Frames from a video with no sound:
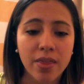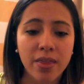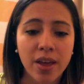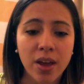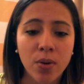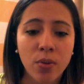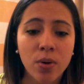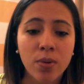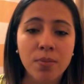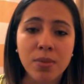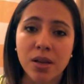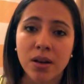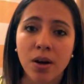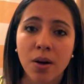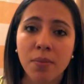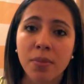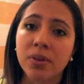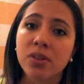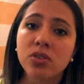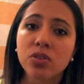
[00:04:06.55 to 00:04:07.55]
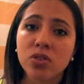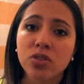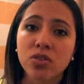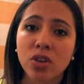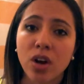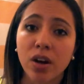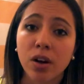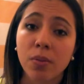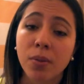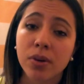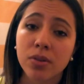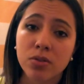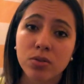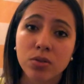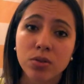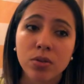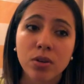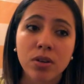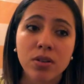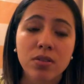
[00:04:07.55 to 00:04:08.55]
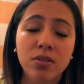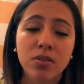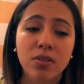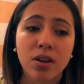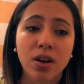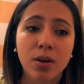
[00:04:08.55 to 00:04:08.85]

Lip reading: they would meet up and just talk about students,